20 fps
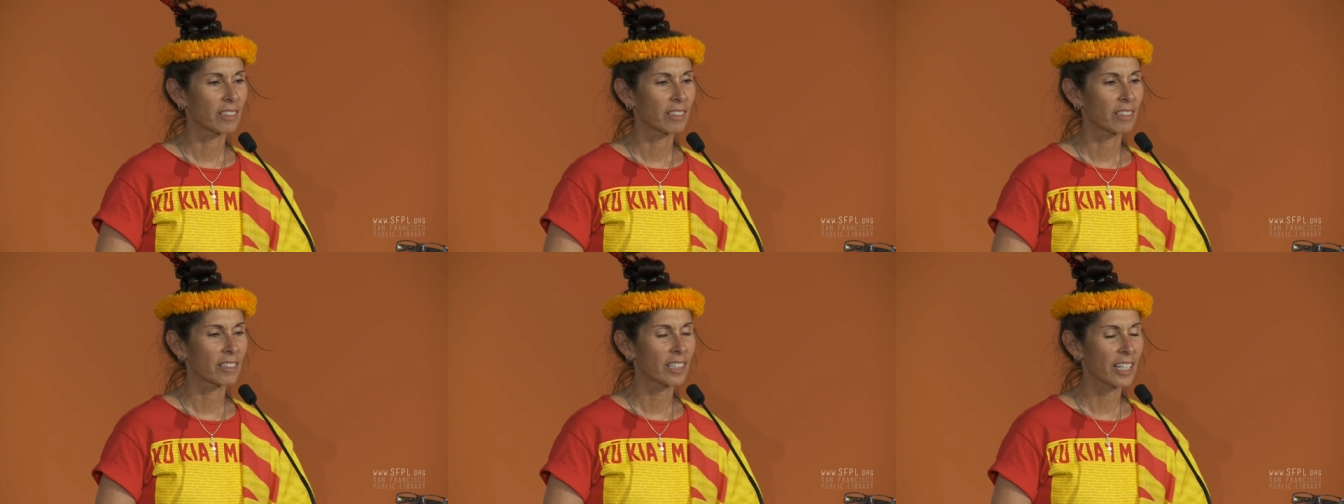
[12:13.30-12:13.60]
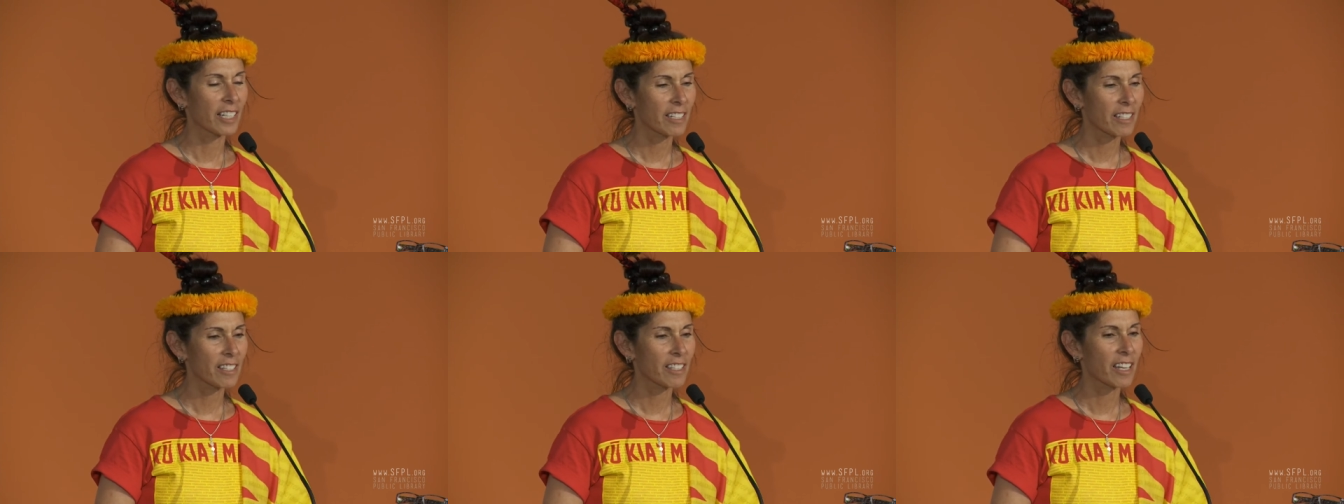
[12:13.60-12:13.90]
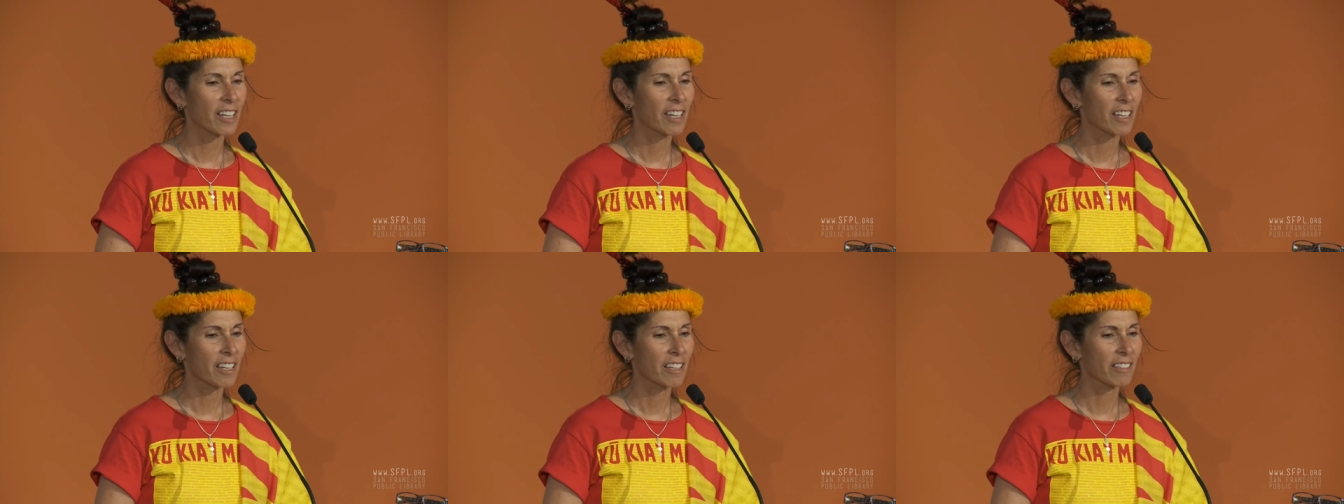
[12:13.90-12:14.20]
they
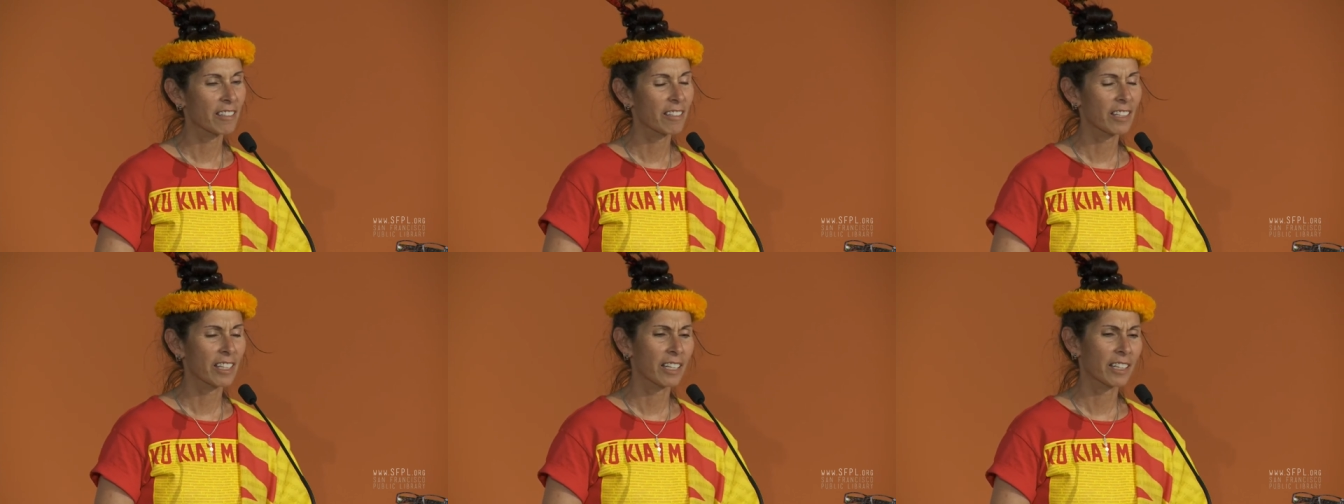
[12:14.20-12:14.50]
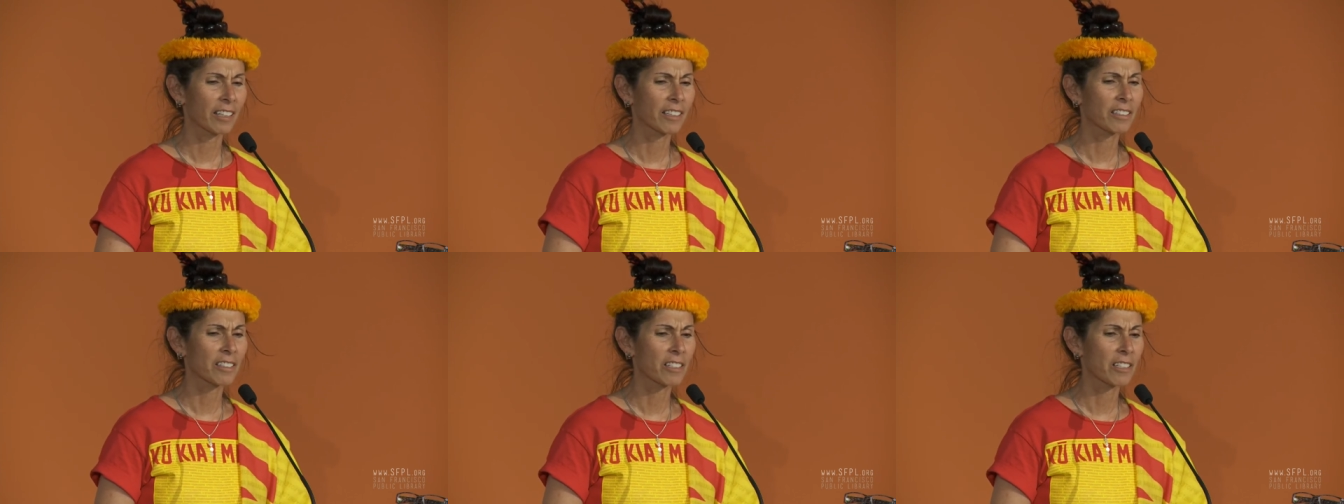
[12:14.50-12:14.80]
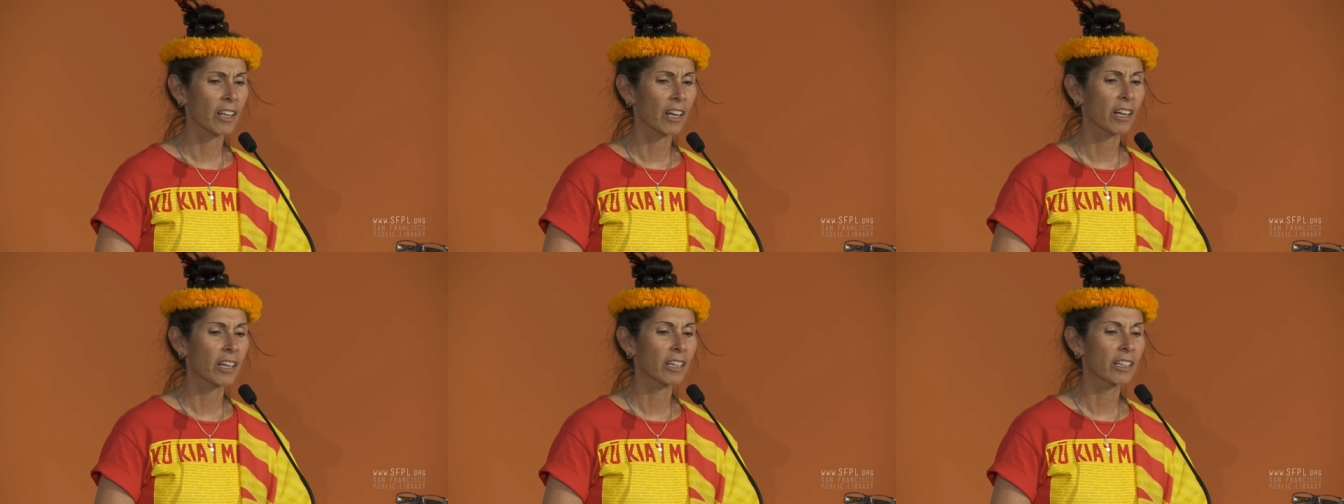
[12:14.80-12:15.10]
say things
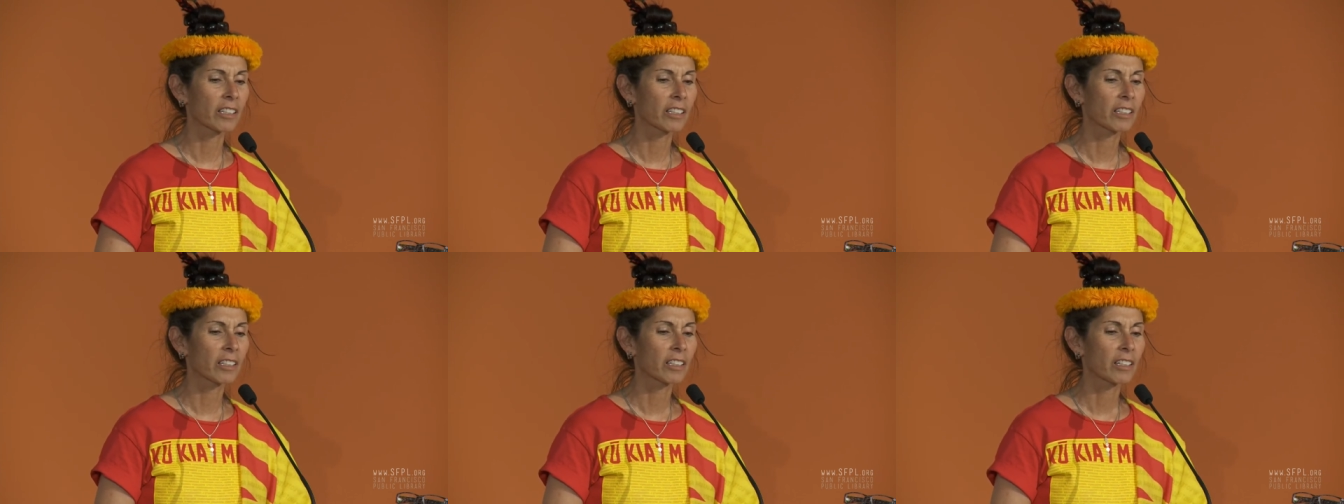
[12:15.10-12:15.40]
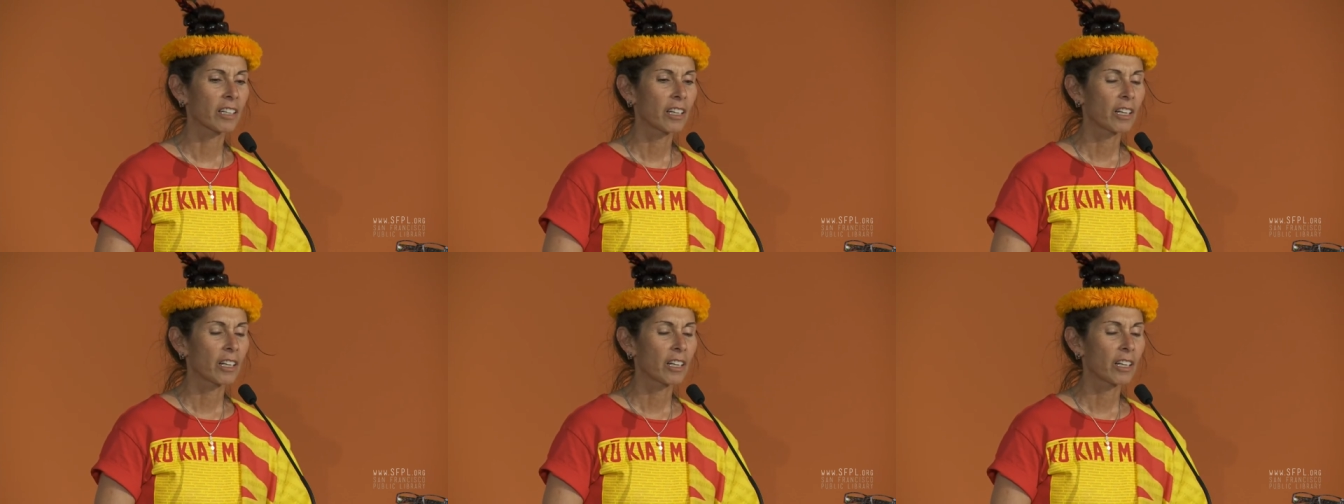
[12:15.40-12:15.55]
like,